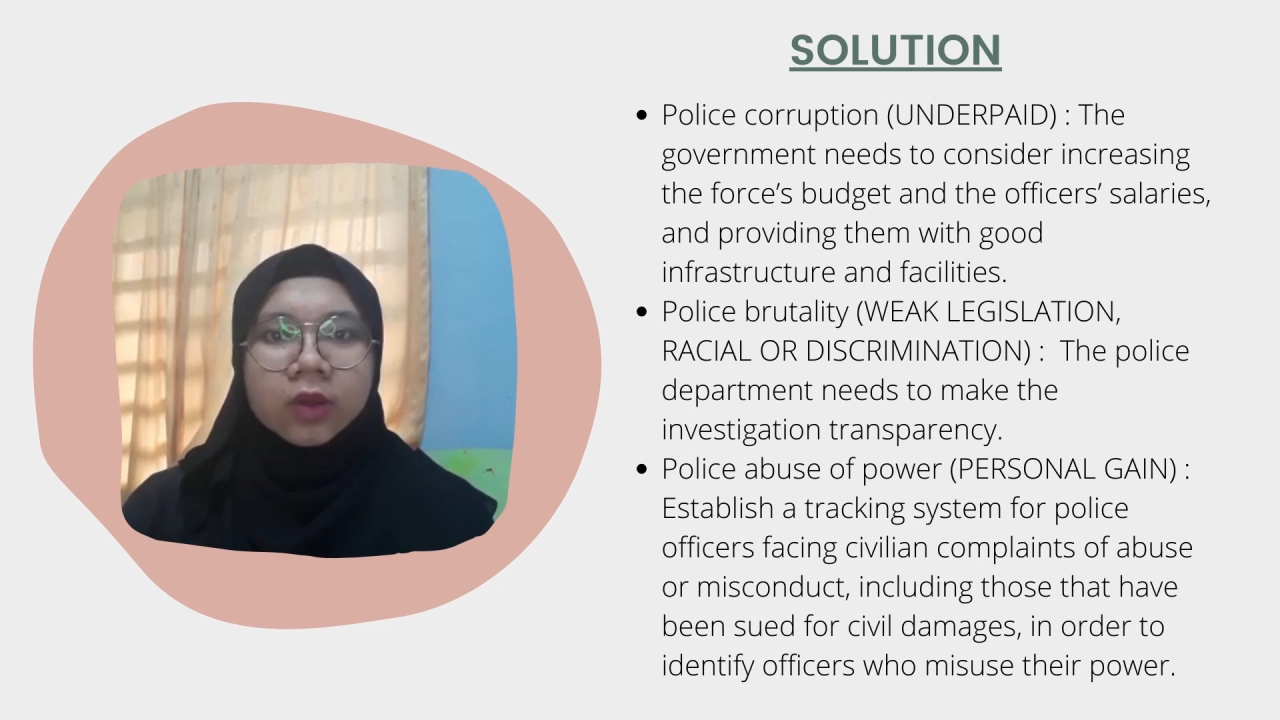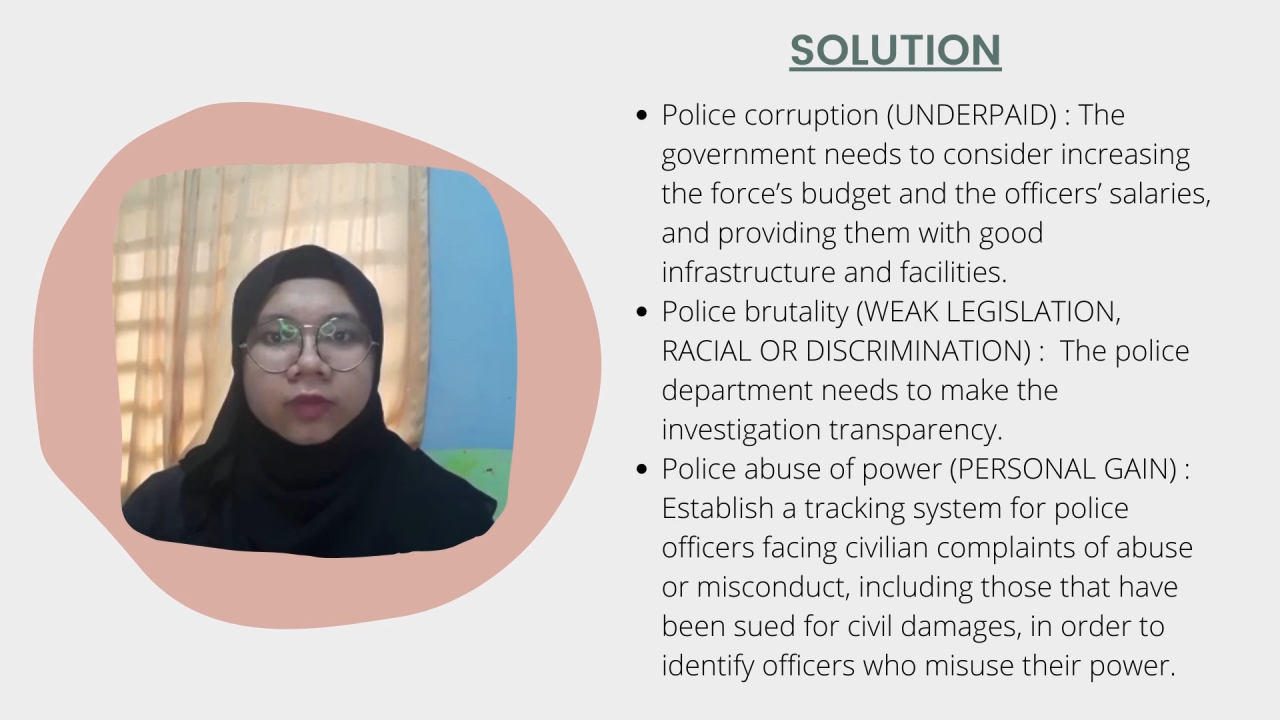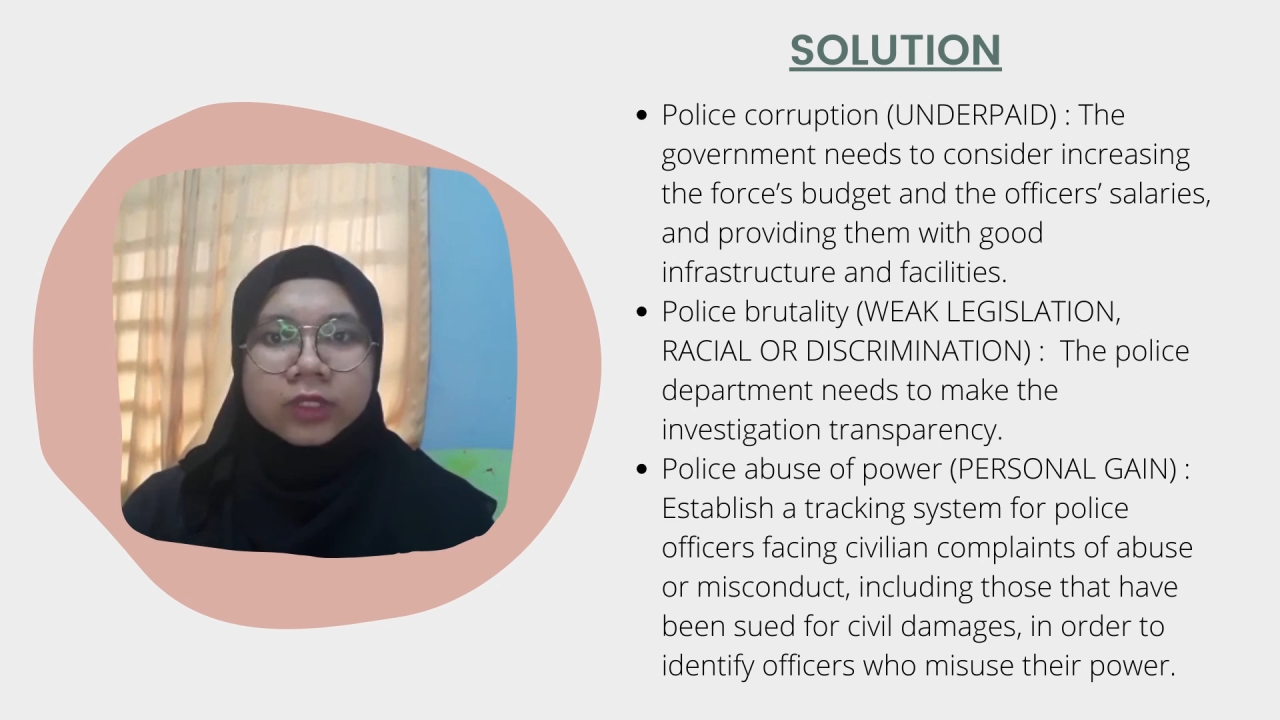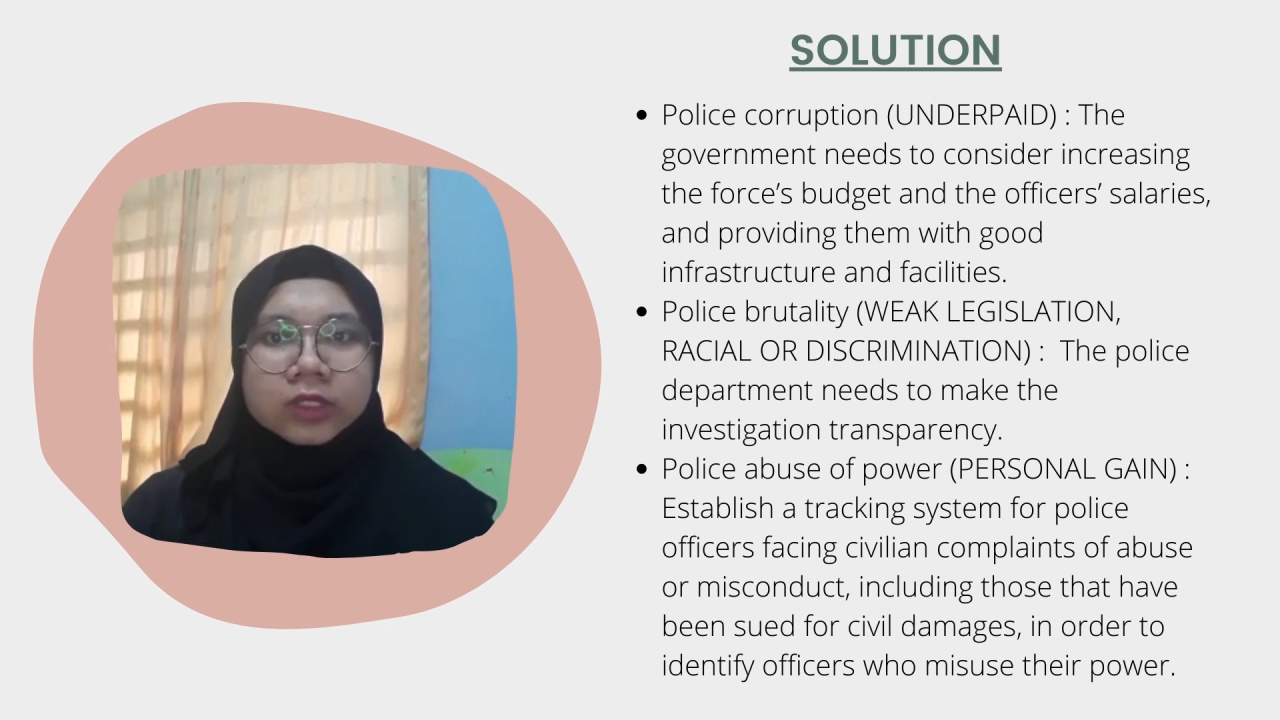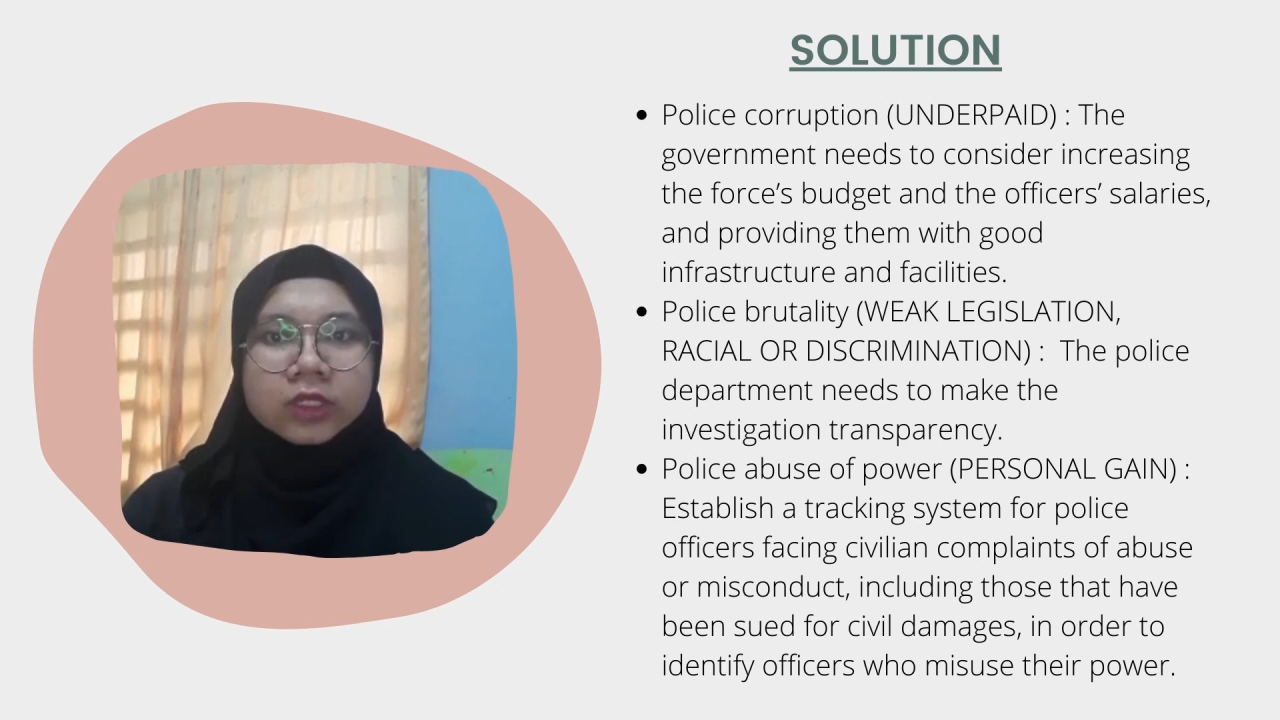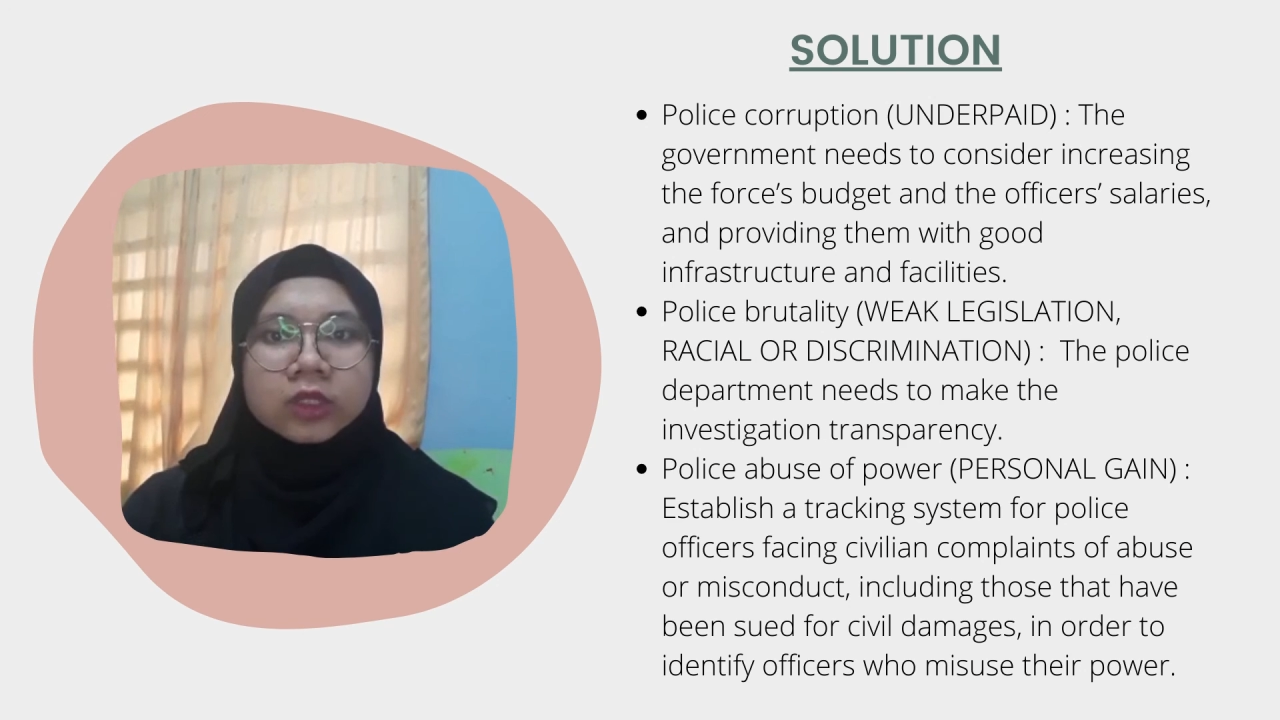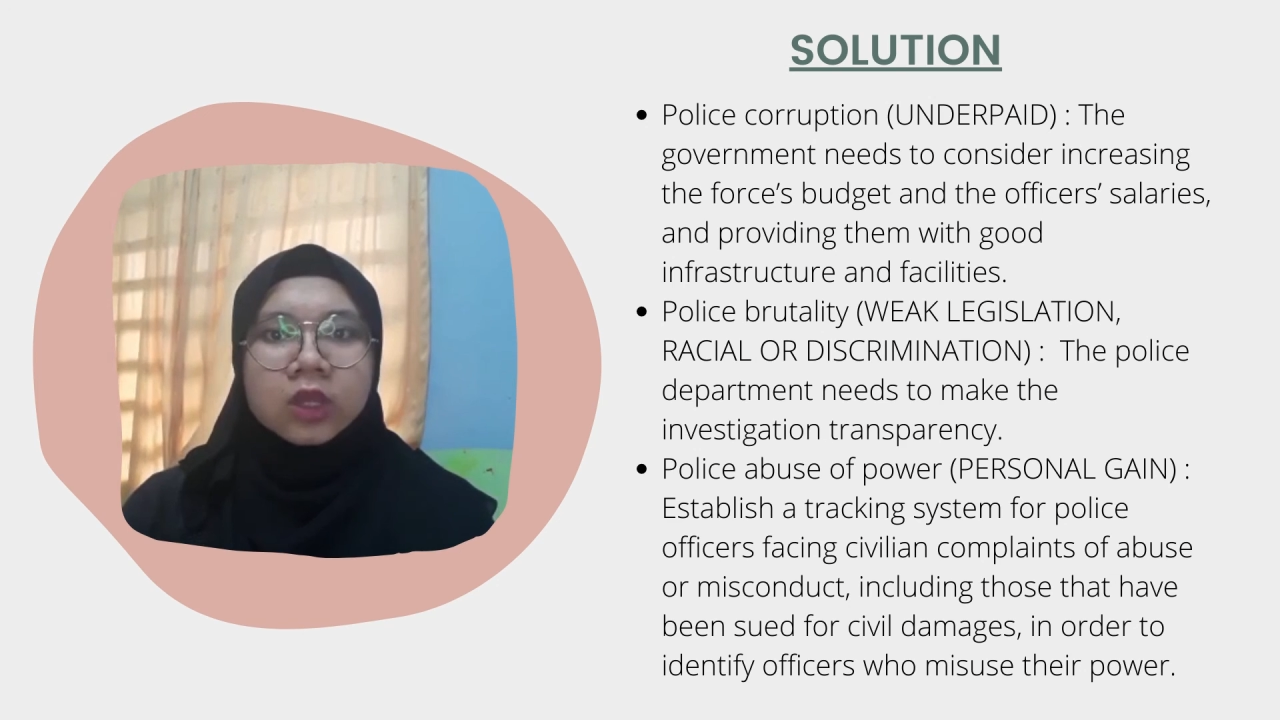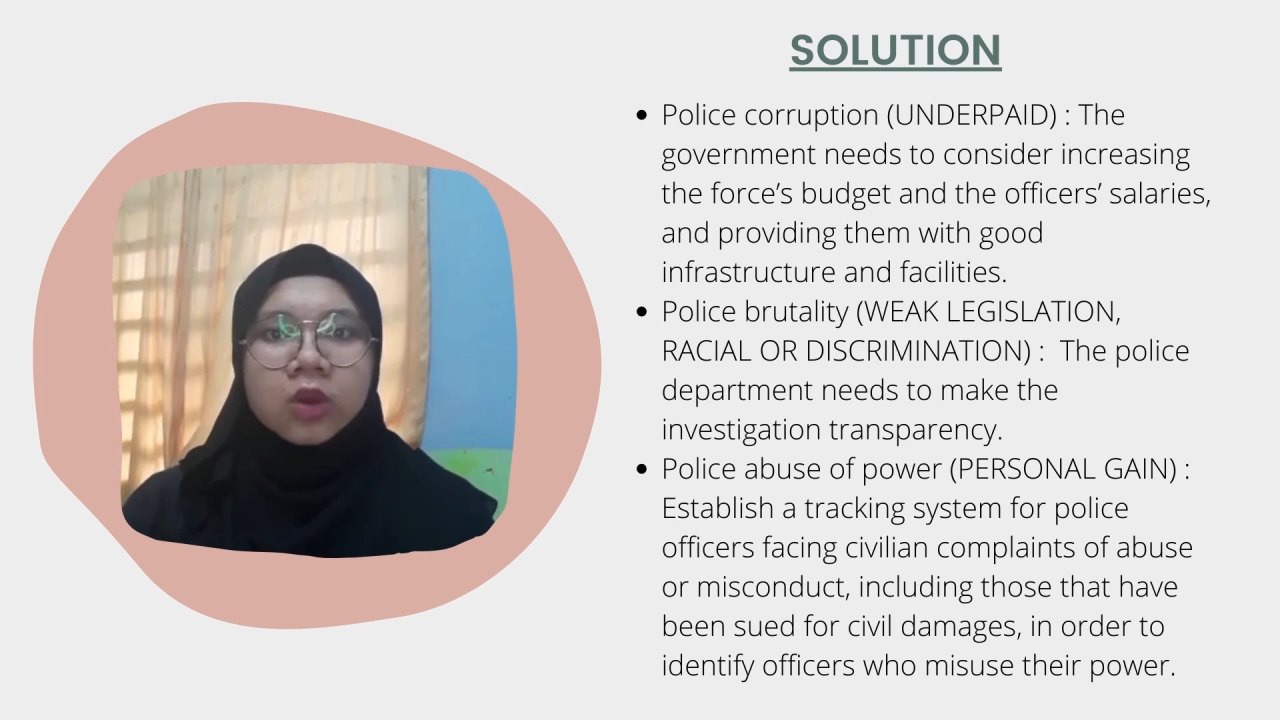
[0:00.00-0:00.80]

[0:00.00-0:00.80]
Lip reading: officers